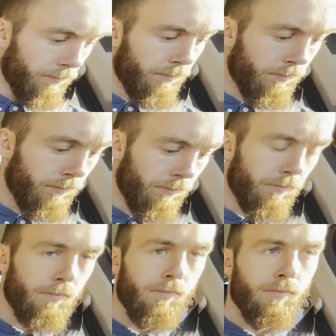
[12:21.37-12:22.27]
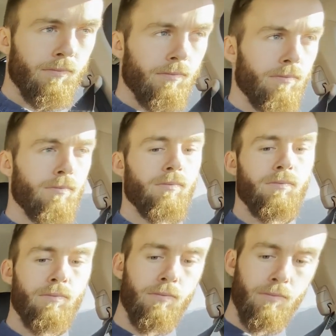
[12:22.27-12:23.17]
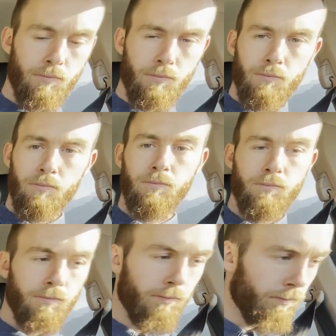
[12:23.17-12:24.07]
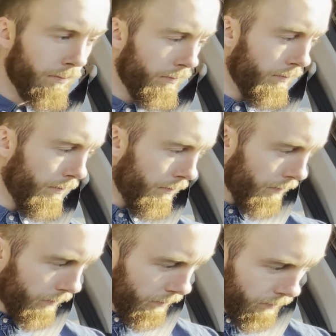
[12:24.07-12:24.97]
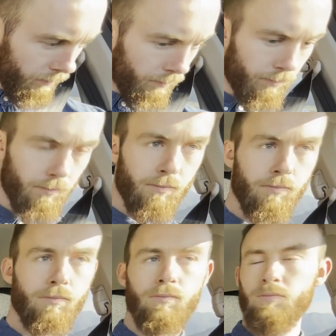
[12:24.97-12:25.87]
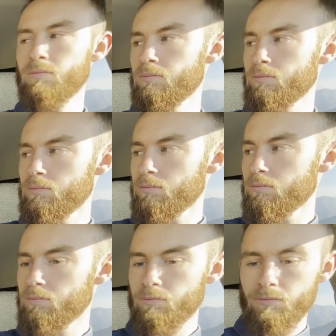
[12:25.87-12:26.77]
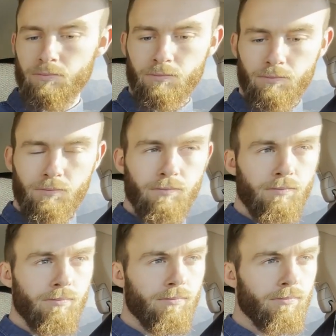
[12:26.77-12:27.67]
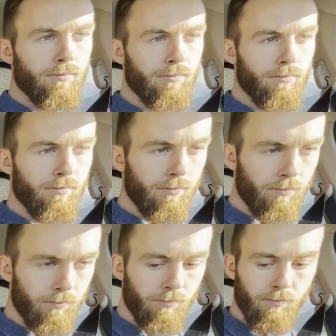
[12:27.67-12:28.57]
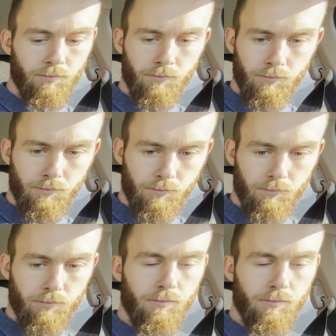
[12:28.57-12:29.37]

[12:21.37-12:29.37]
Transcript: The person shown says nothing.